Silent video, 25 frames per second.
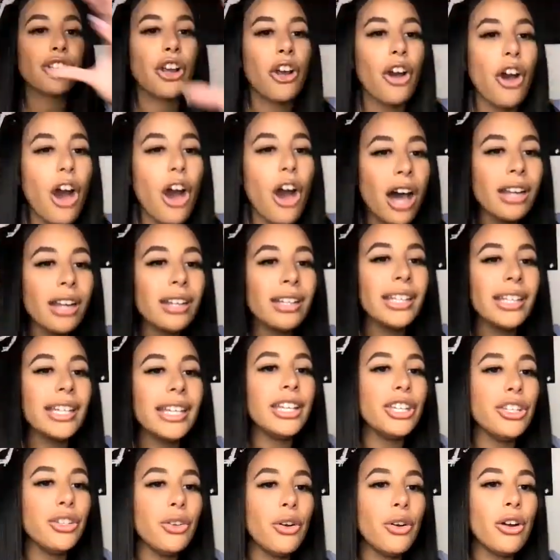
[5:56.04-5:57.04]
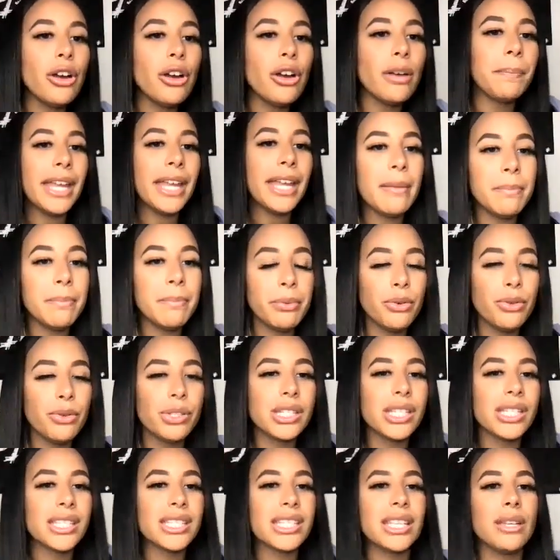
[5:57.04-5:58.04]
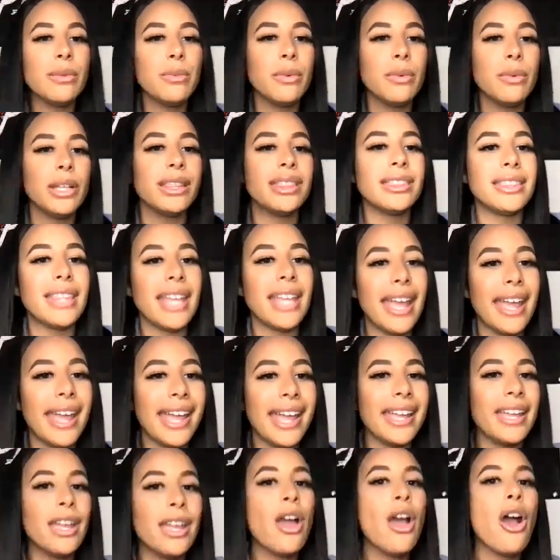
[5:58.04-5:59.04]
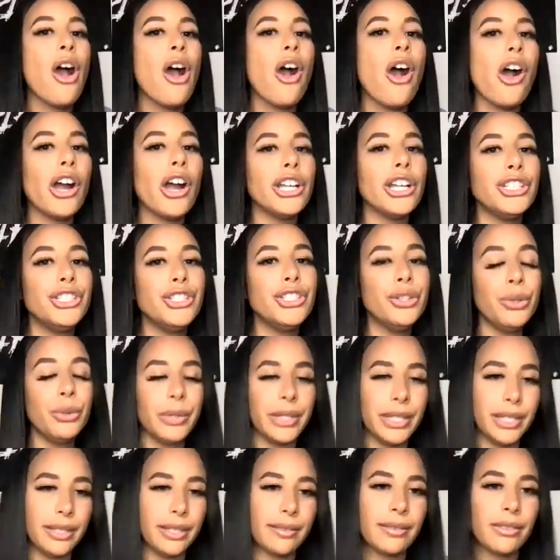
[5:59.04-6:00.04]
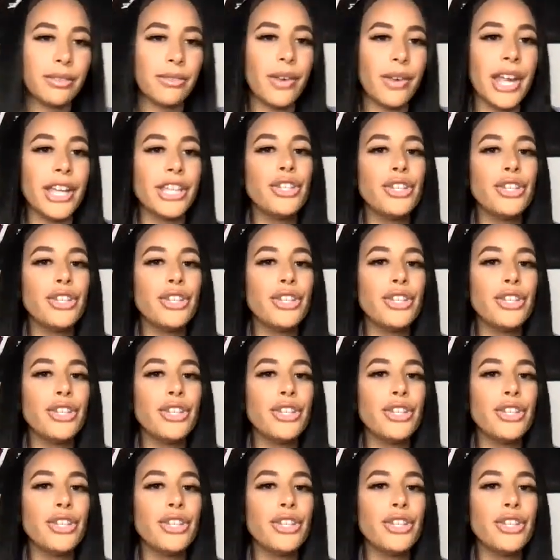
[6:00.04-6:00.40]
calling your people to see what they are doing, right?